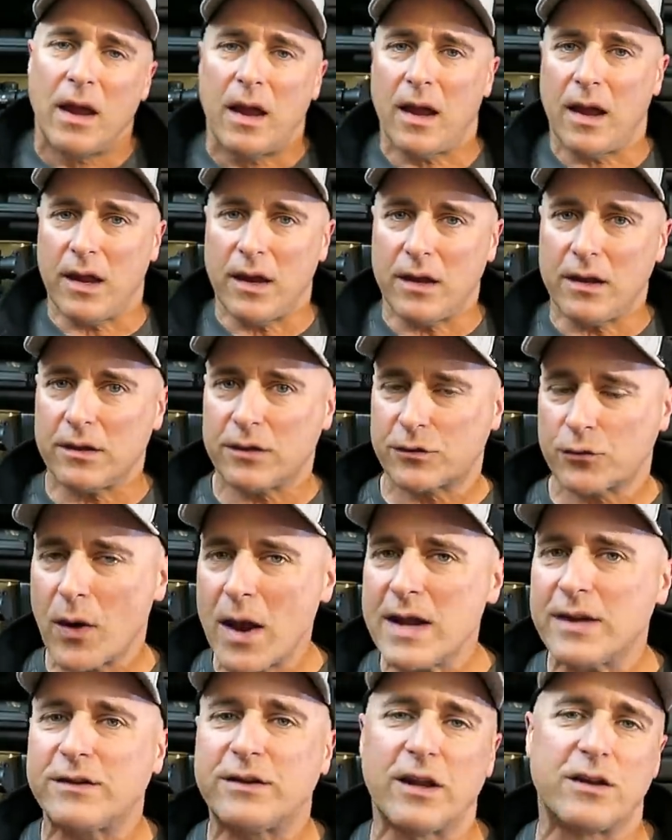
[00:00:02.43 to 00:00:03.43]
A
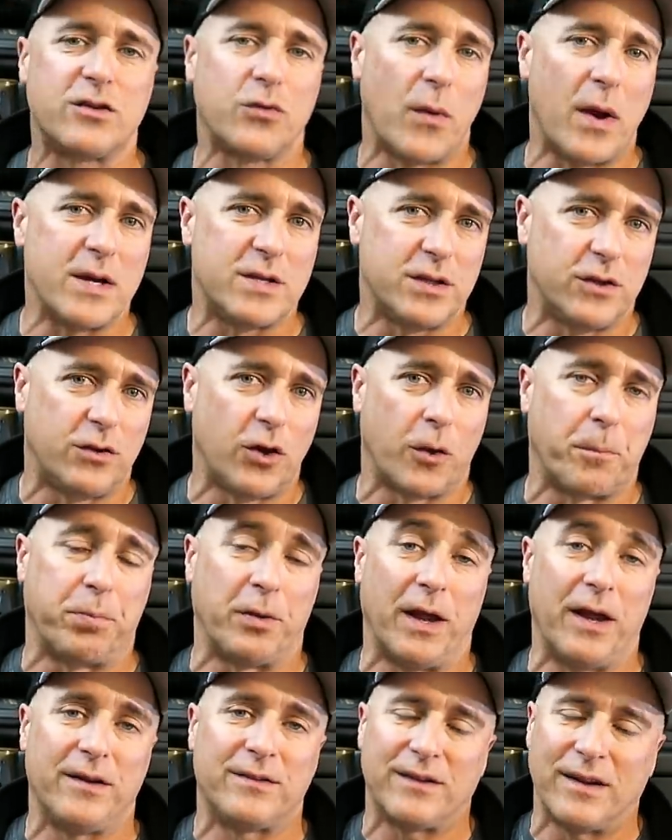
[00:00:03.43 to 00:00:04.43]
strange situation took
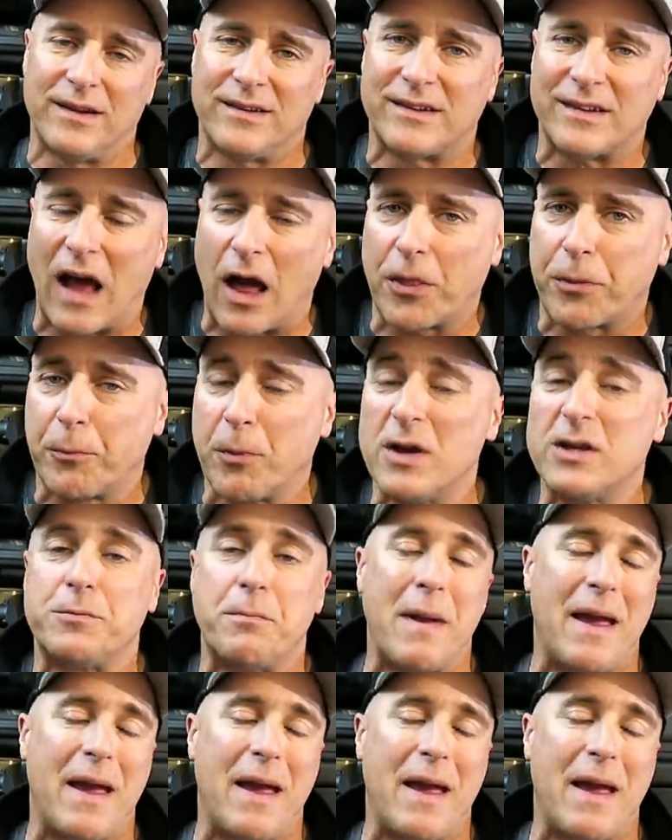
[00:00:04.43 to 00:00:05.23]
place in Southbridge,